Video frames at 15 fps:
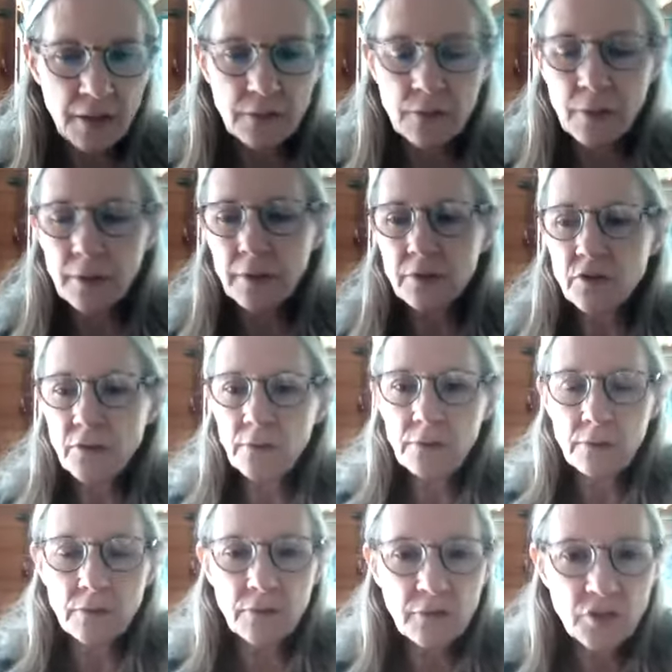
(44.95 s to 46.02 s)
So I'm going to
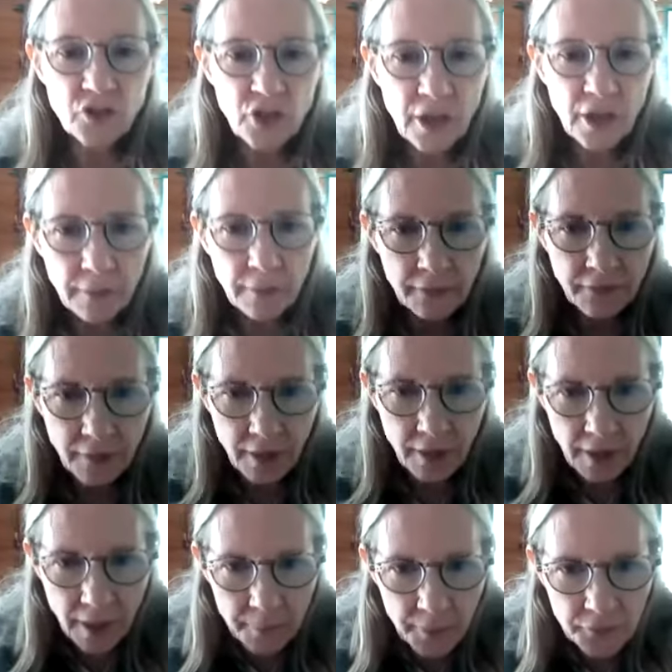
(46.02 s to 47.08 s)
just share a
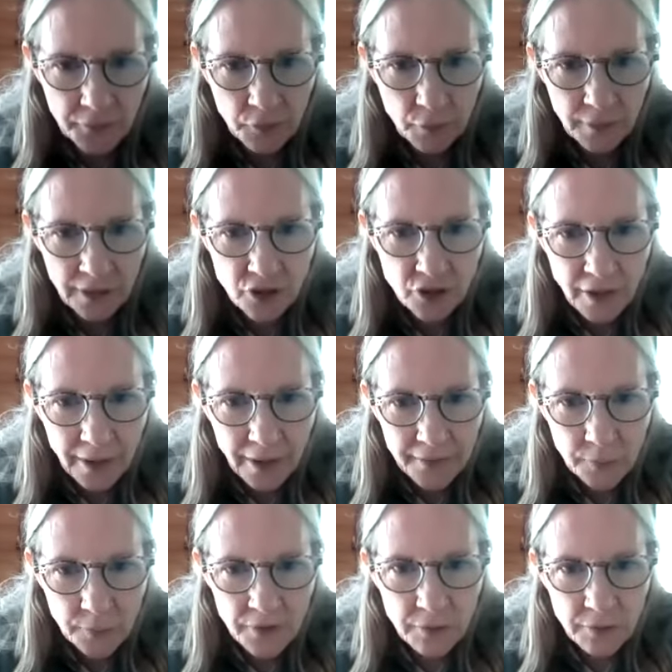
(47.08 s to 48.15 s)
couple
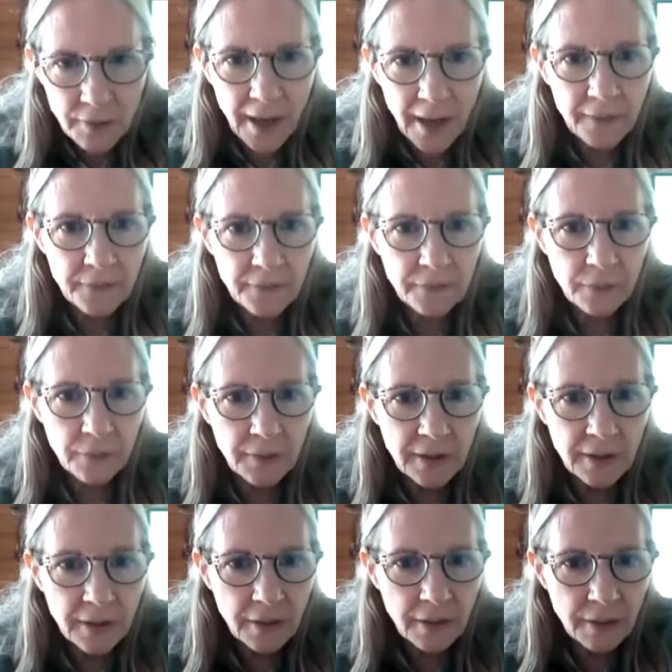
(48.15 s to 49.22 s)
screenshots with you guys so we
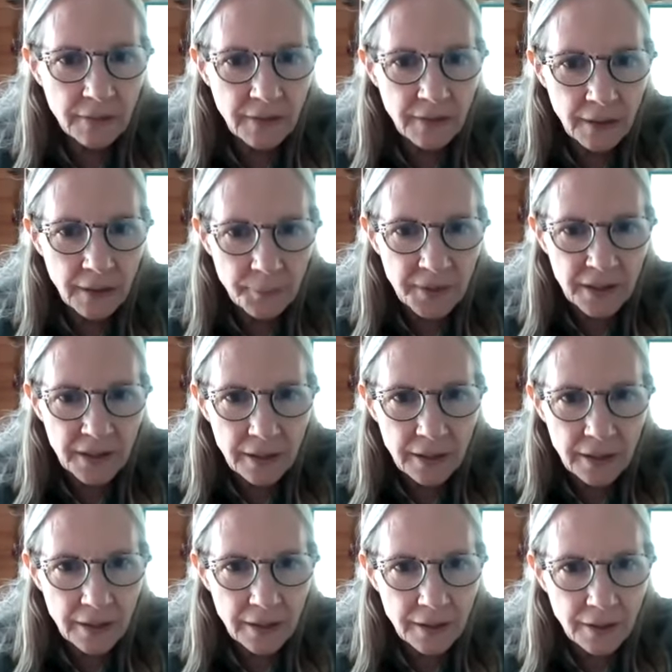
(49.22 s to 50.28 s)
can take a peek
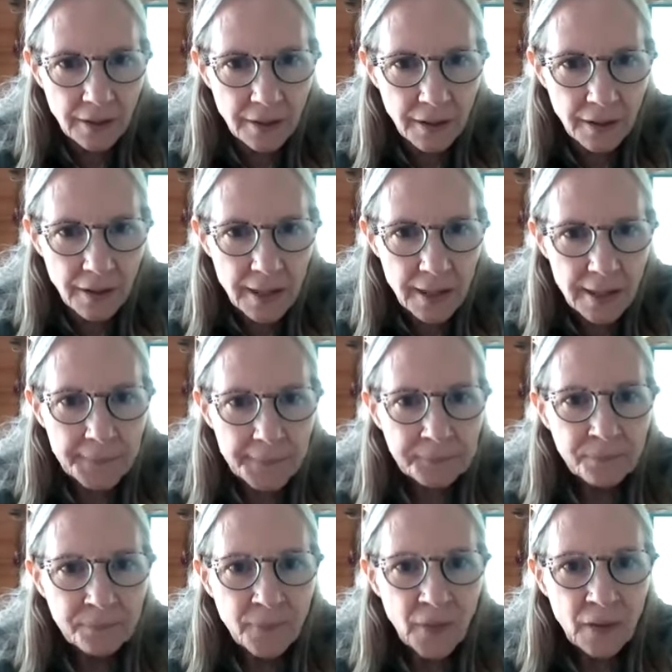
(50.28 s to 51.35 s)
here.
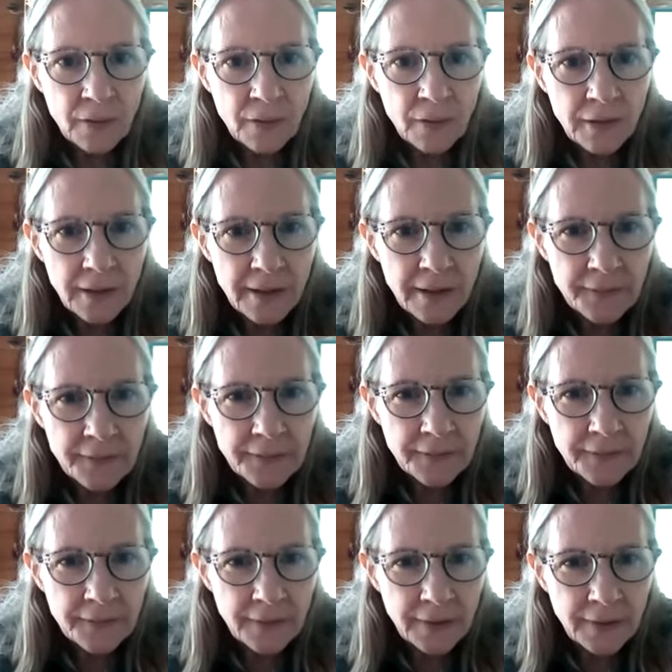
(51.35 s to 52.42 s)
Let's
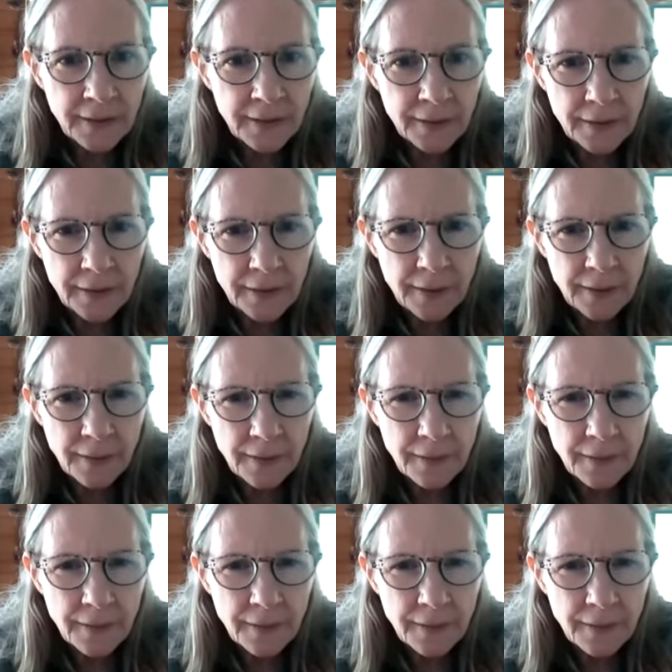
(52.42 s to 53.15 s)
see.